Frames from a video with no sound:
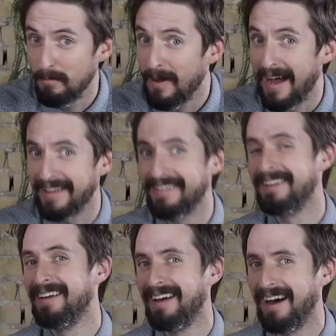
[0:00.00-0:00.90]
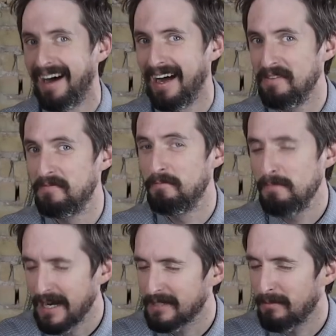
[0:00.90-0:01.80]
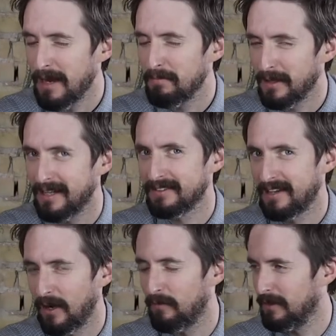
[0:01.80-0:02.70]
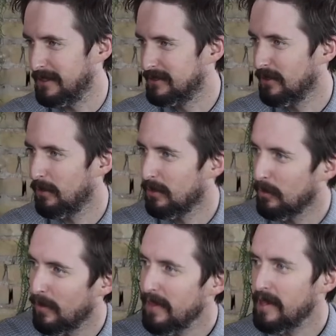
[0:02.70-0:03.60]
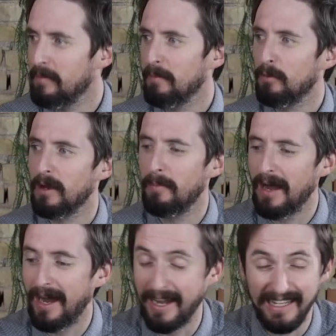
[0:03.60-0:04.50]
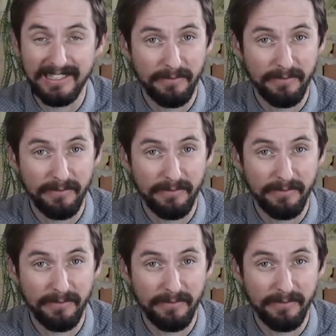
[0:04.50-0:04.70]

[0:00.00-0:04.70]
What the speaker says: but I've picked my plants carefully. So the one that I'm gonna put up high is